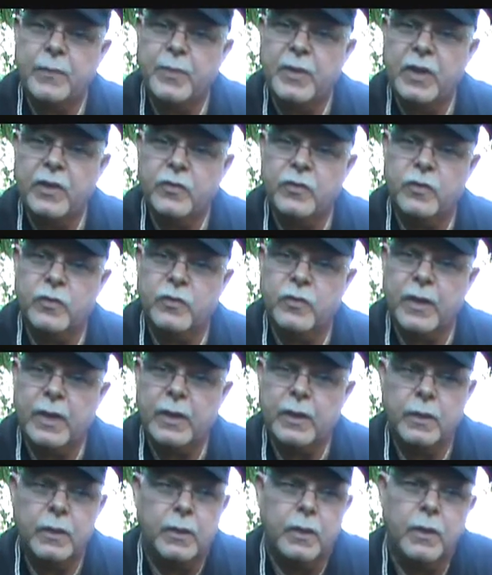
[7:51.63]
pieces that
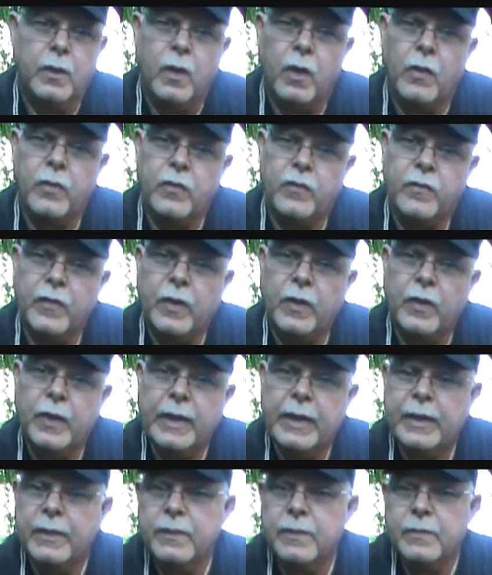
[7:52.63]
on the
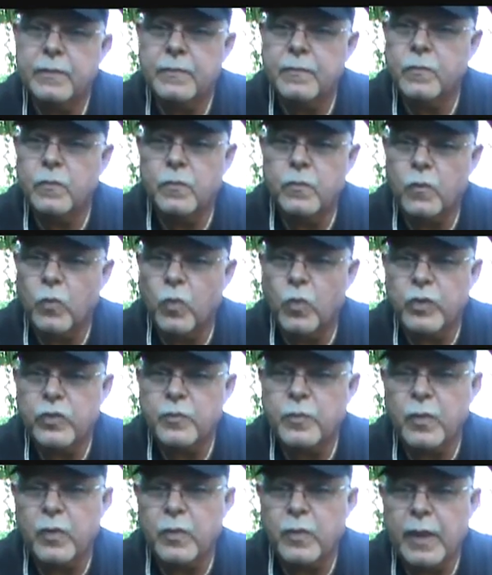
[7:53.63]
very
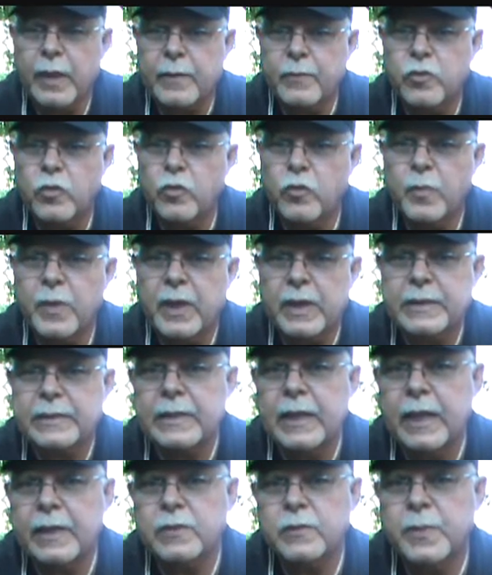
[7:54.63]
whisper, like toothpick
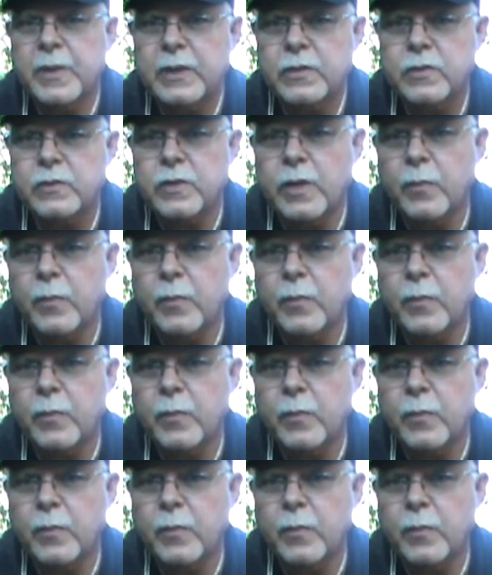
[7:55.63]
sized pieces.